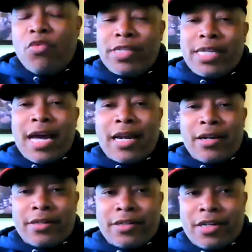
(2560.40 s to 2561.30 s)
was kind
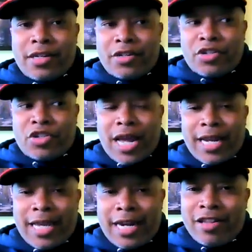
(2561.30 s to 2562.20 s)
of trying to
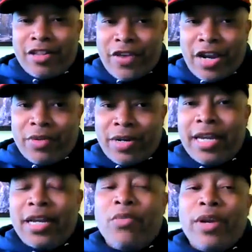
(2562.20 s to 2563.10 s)
hit her at the very
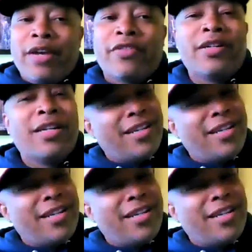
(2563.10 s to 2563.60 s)
end or whatever.